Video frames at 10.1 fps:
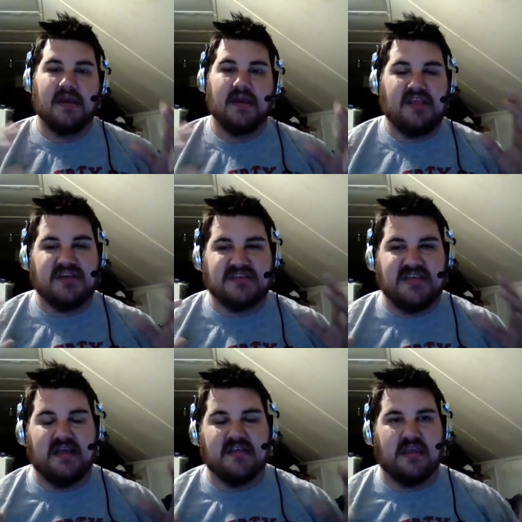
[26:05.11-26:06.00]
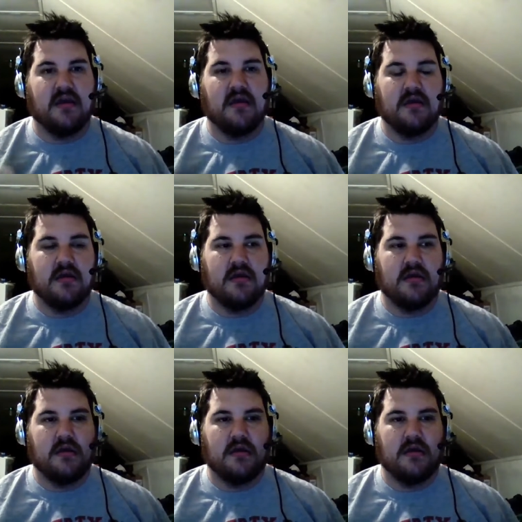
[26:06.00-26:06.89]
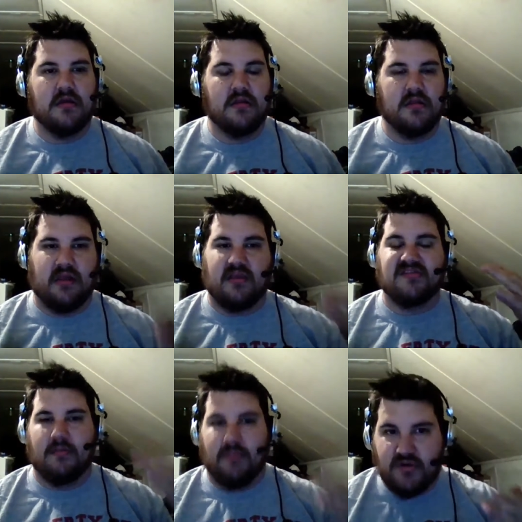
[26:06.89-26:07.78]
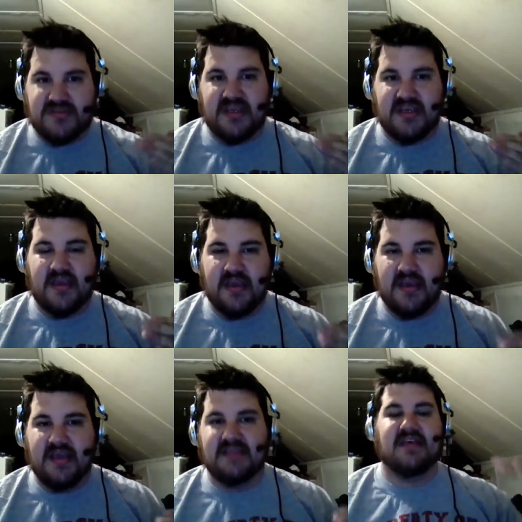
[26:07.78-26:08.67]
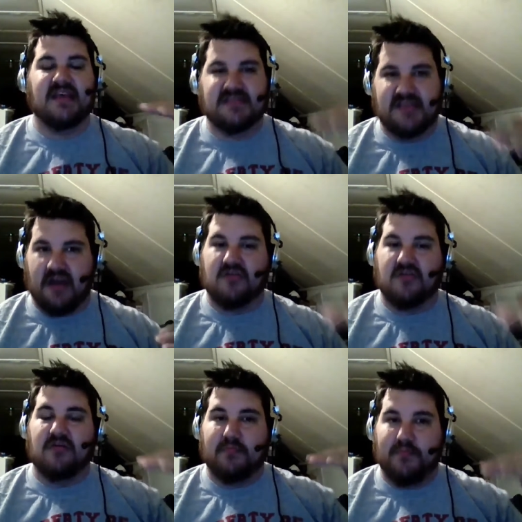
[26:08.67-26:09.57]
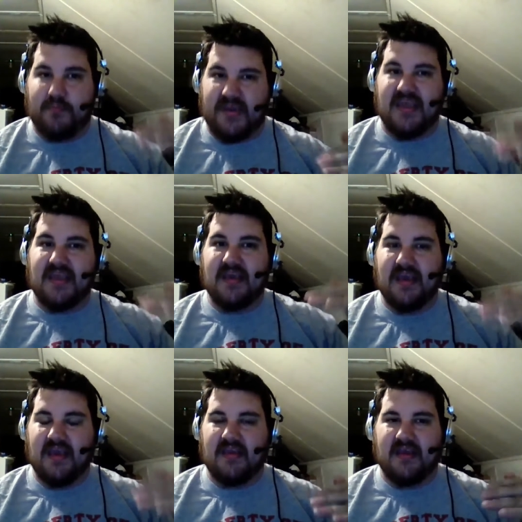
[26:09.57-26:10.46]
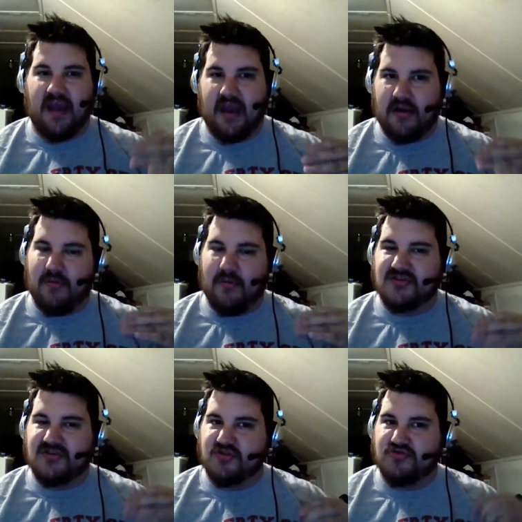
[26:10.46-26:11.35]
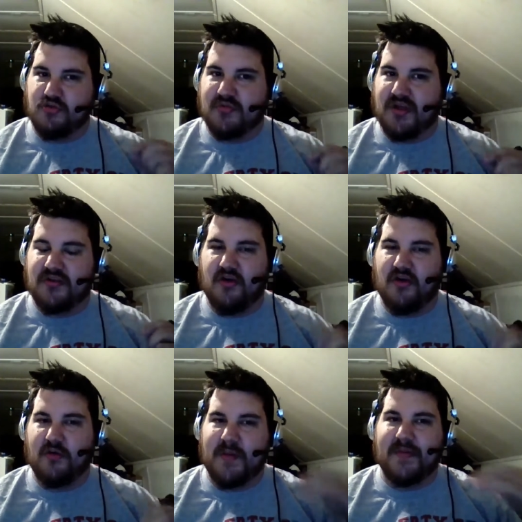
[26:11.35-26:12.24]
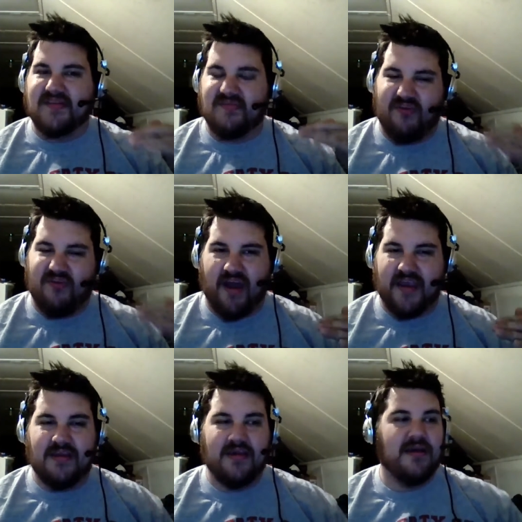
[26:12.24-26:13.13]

He just had like like because the music it's it's got a good beat. It kind of reminds you of True Blood a little bit, but it's fine.